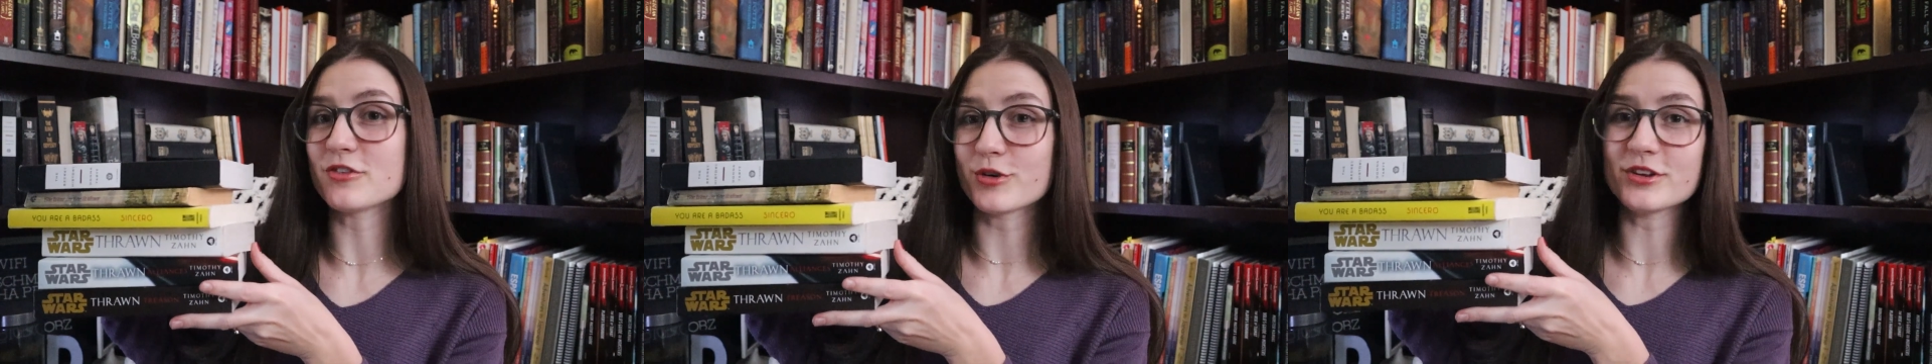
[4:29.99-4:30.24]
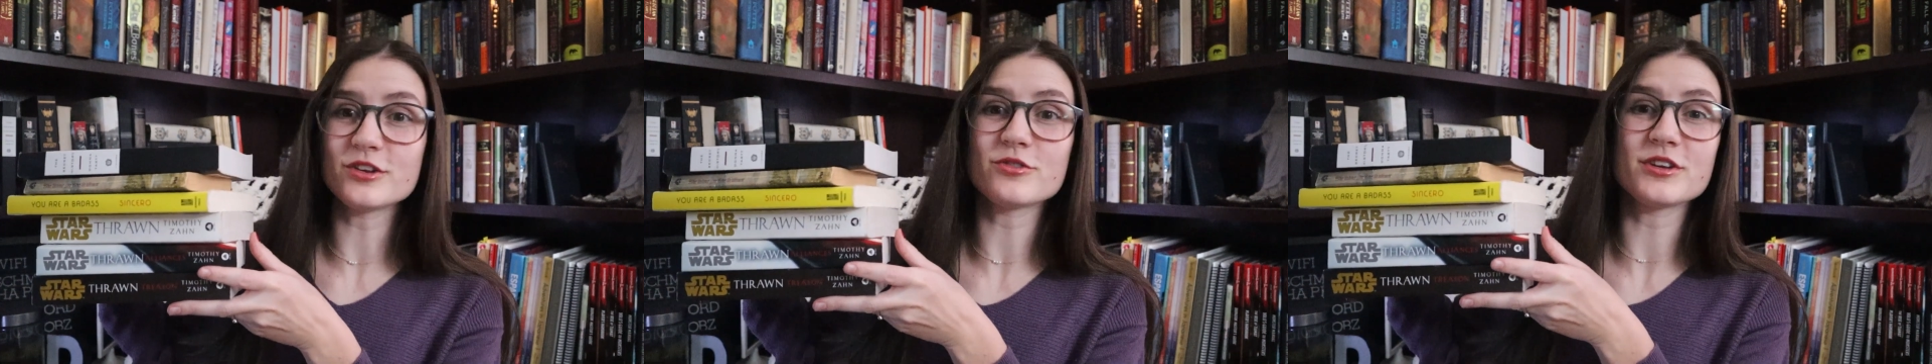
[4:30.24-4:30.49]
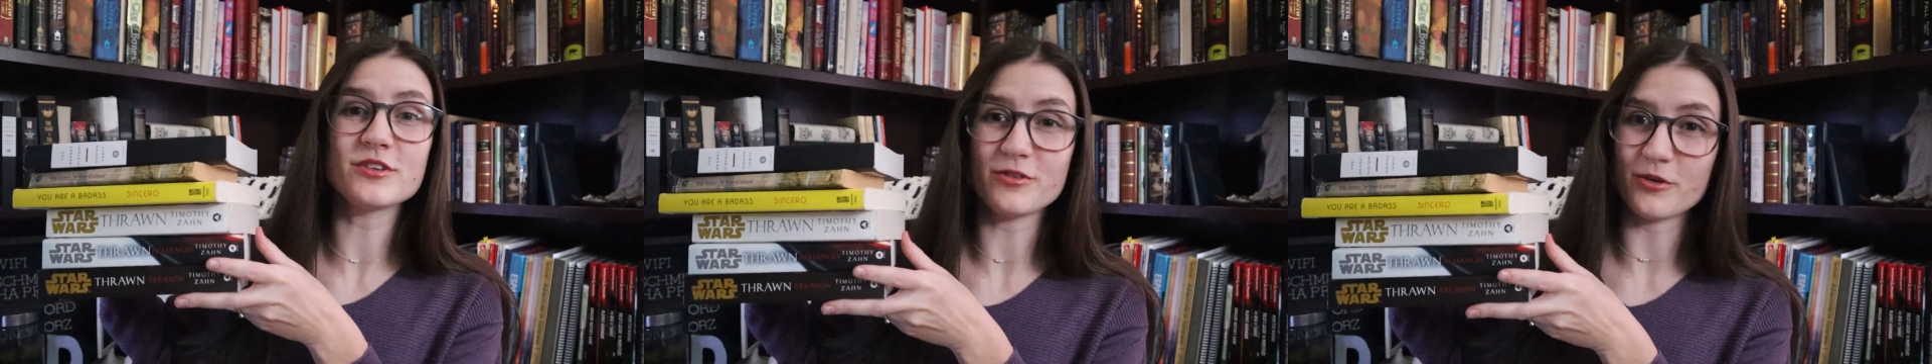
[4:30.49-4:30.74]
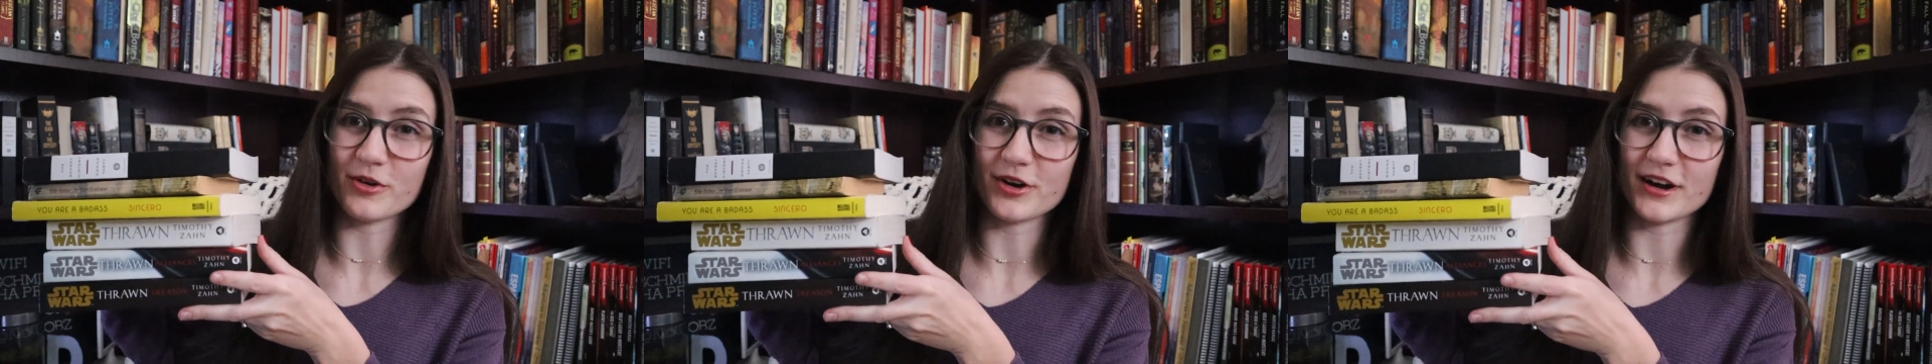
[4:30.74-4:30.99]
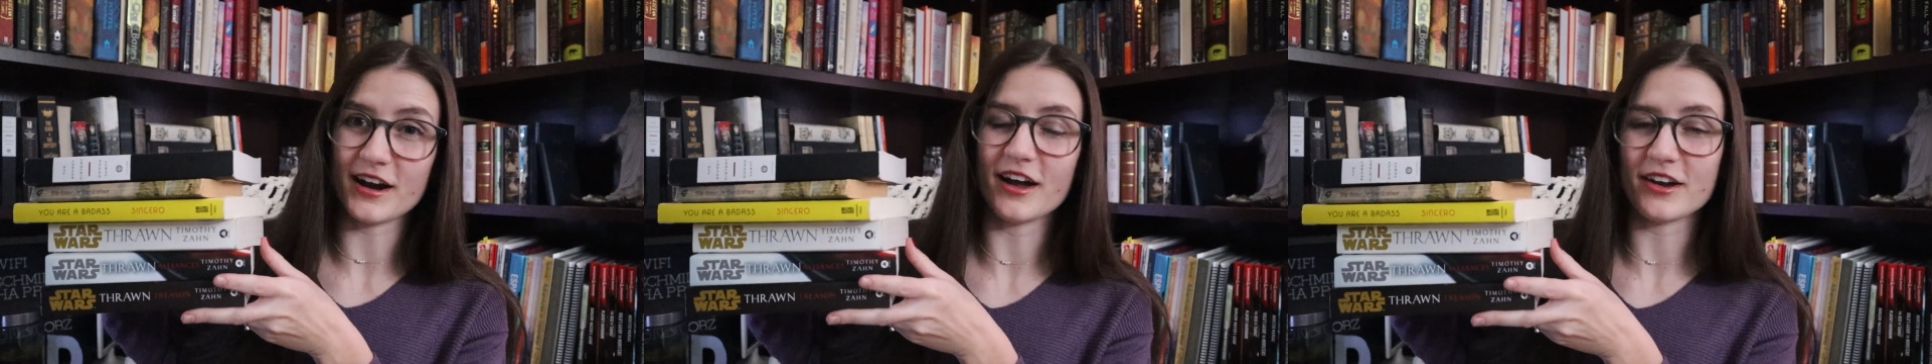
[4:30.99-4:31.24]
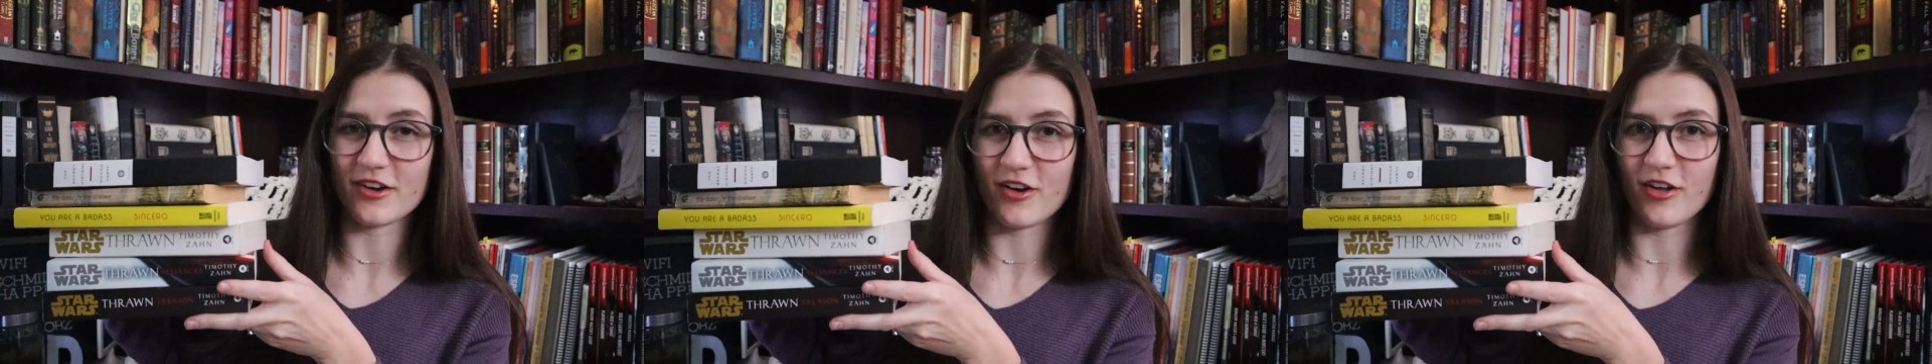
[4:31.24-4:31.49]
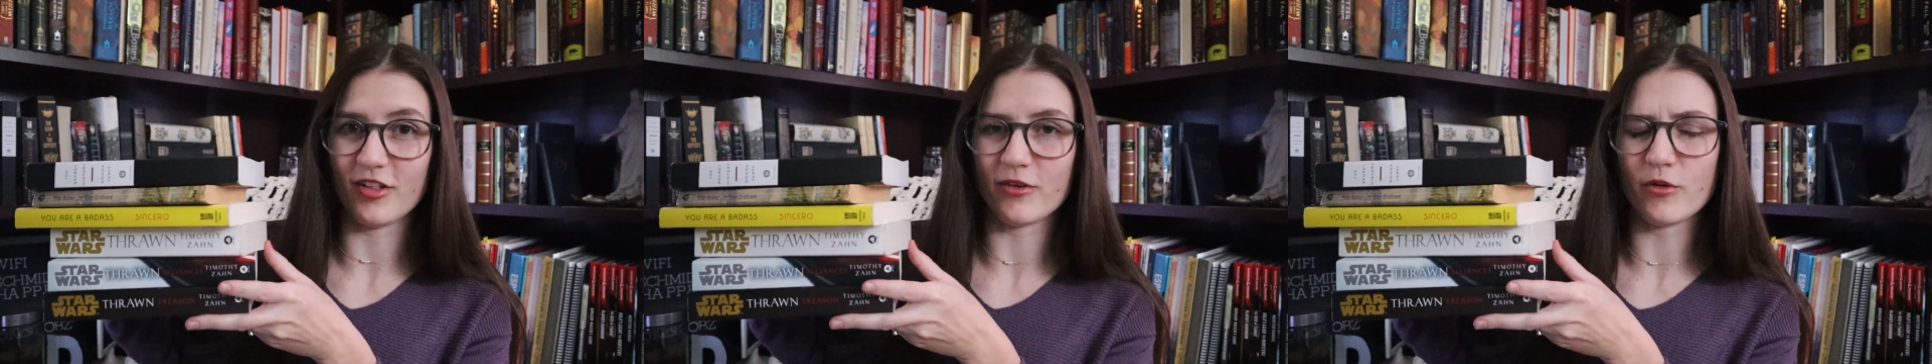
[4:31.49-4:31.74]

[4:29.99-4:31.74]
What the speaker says: 2024 unhaul,